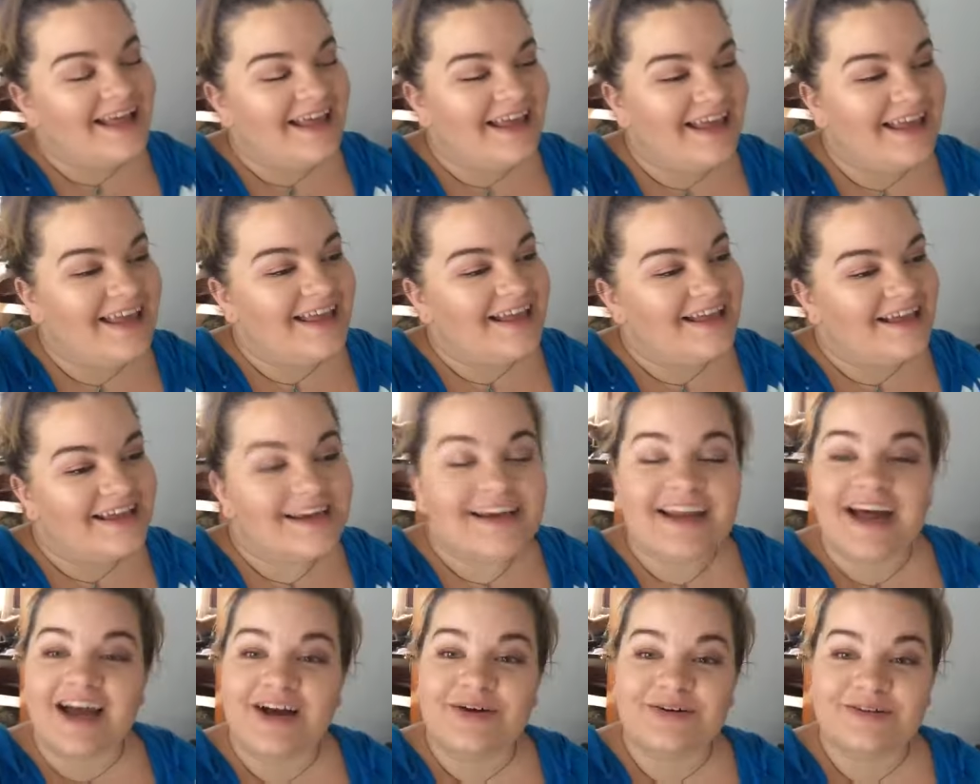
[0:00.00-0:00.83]

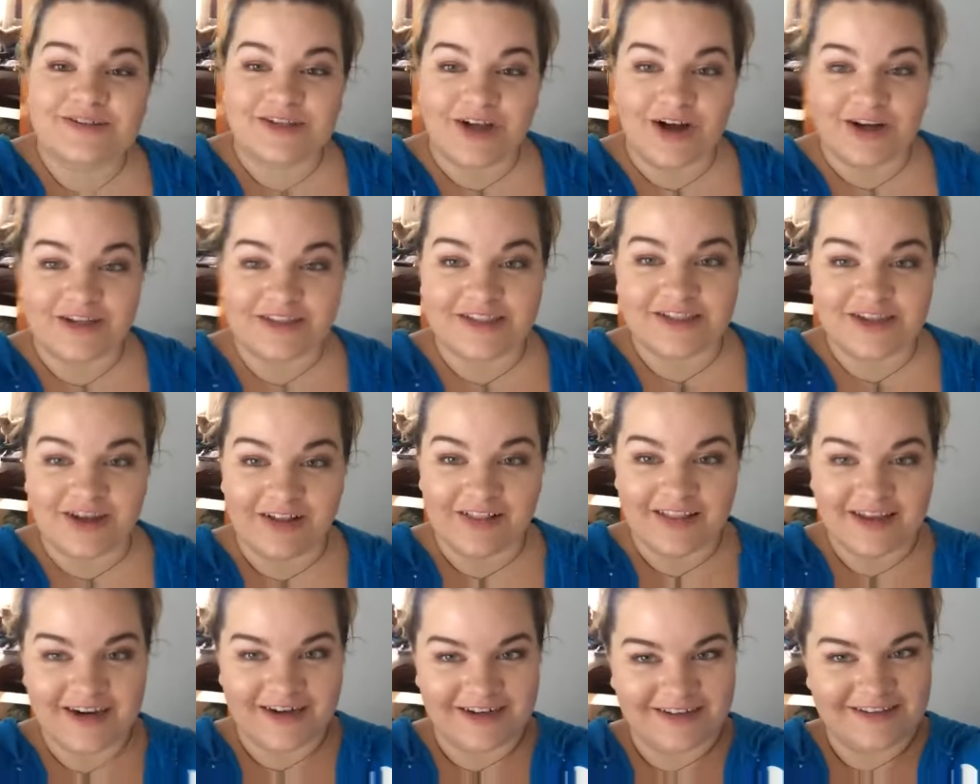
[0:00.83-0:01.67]
And I will talk to
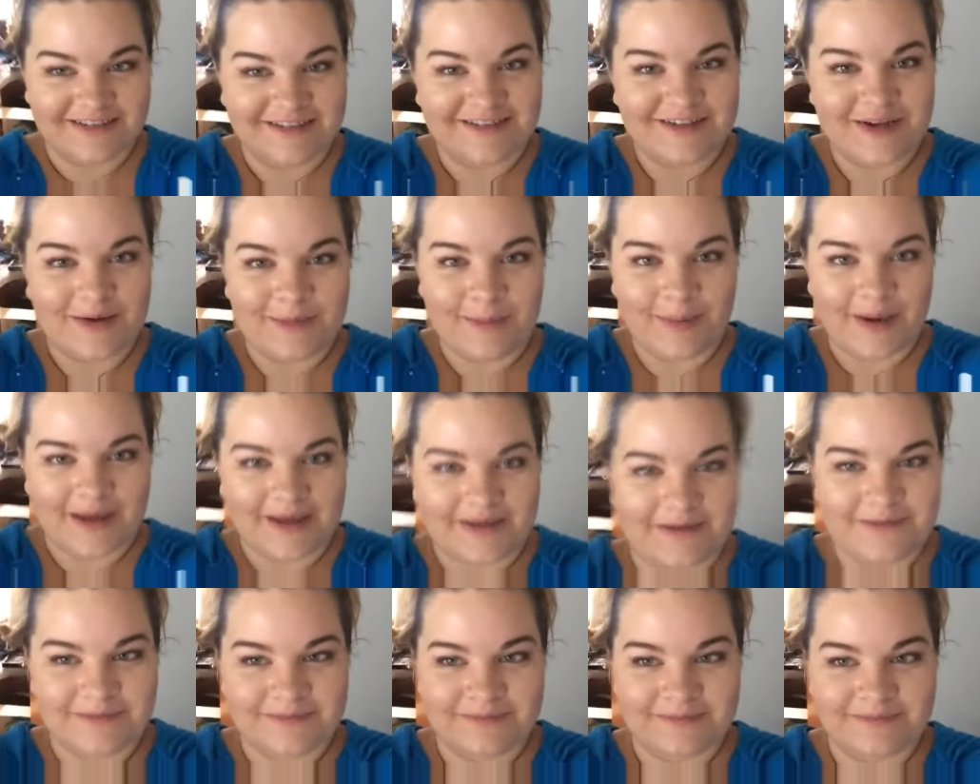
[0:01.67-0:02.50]
y'all later.
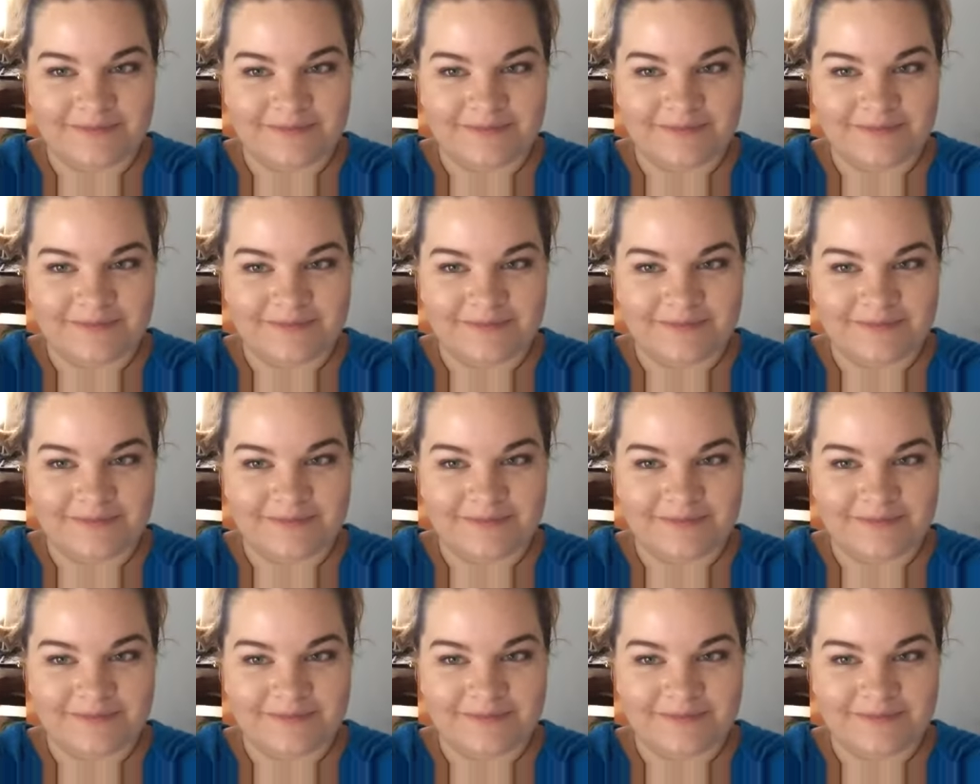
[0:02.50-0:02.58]
Bye.